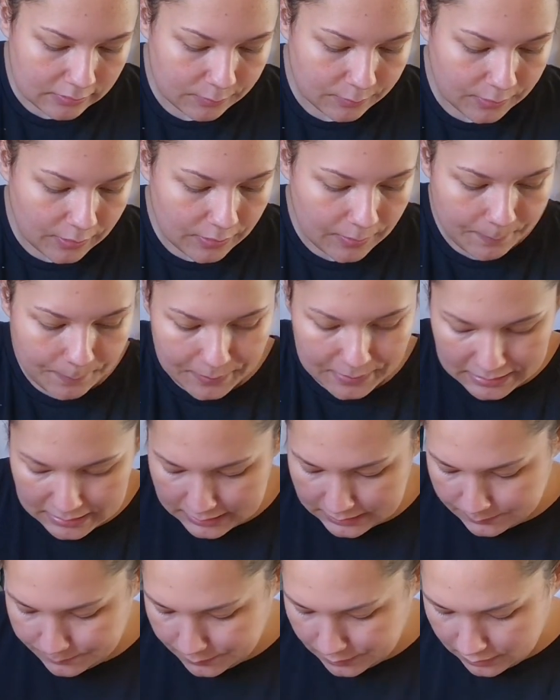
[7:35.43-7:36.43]
We've got the
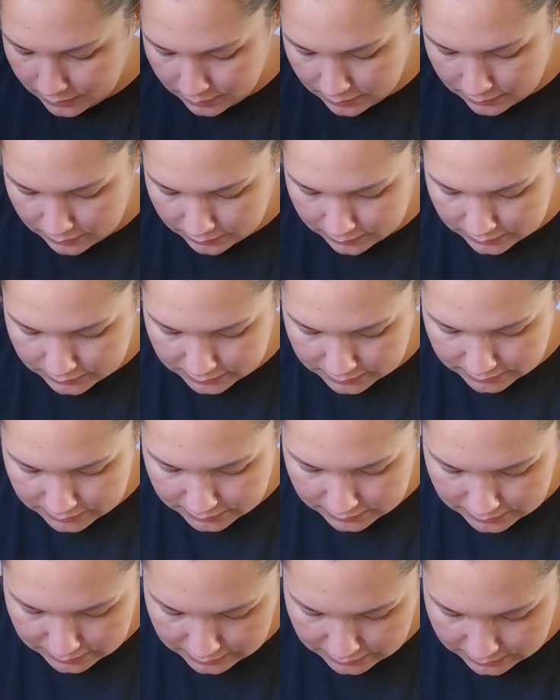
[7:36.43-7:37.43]
bead
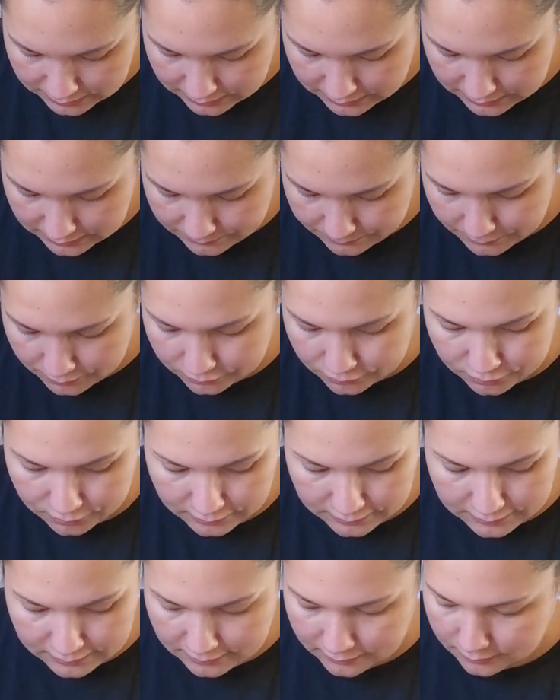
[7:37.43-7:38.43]
box. I'm not sure
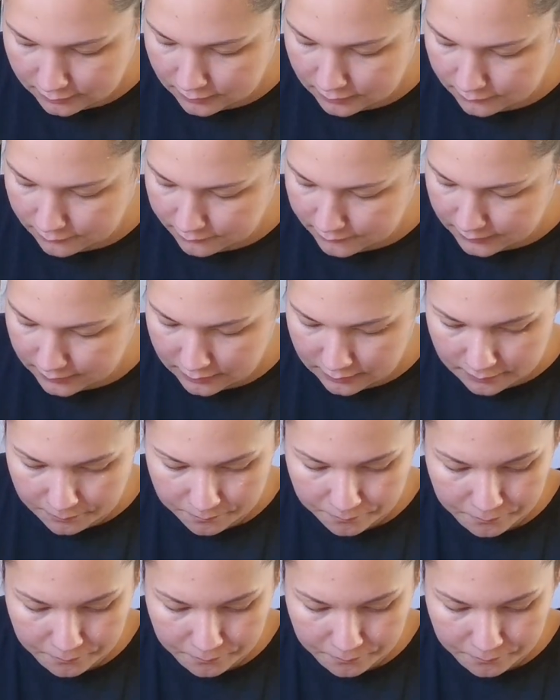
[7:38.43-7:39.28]
this is all going to fit.